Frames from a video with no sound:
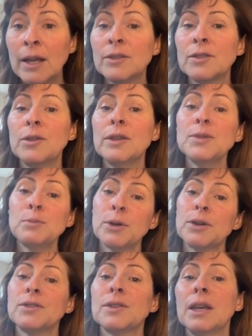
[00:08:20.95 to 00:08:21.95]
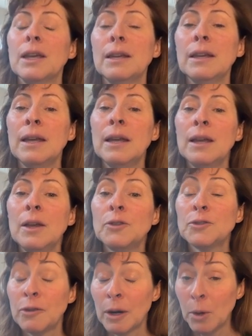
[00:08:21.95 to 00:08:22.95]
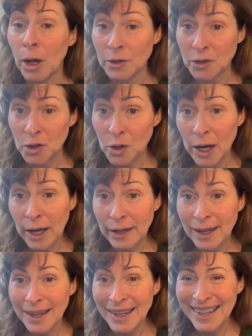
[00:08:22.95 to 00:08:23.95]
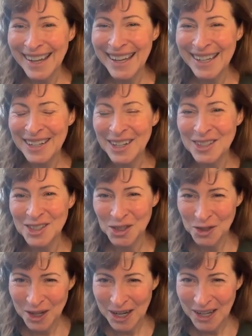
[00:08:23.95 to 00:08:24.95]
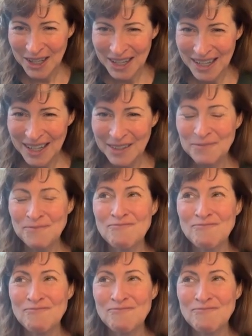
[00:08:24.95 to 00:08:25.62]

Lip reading: So this person is from Australia, and in Australia,